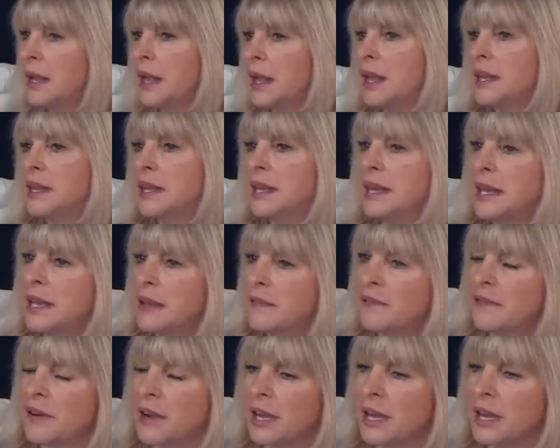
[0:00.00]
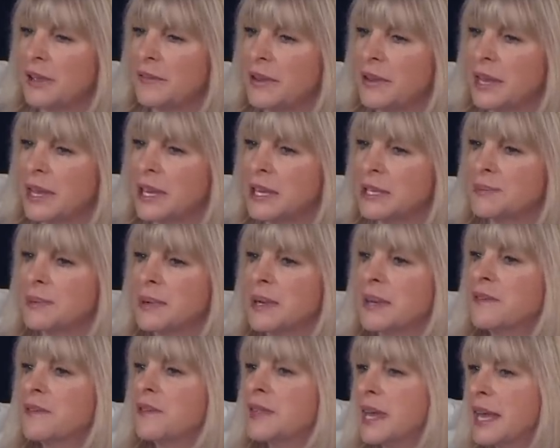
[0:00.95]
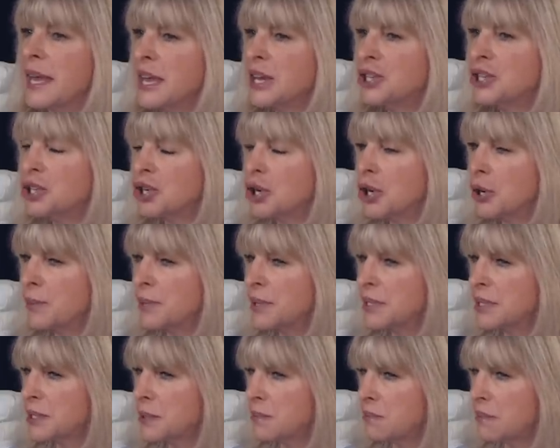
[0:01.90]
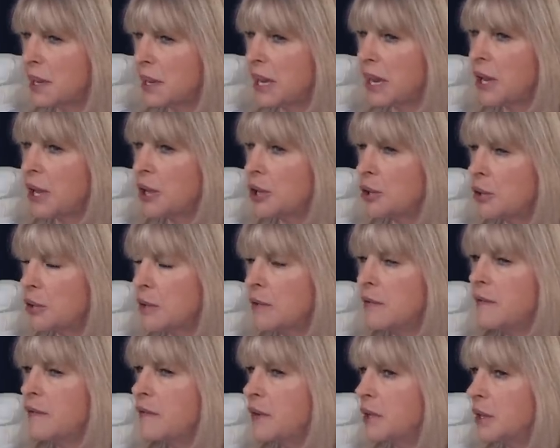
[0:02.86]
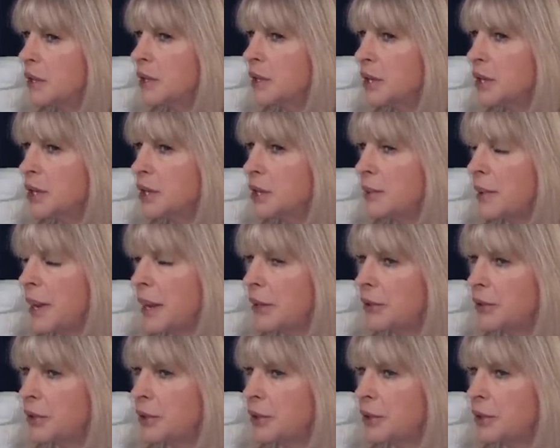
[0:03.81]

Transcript: a year, 5 years, but if their job is to make you feel good about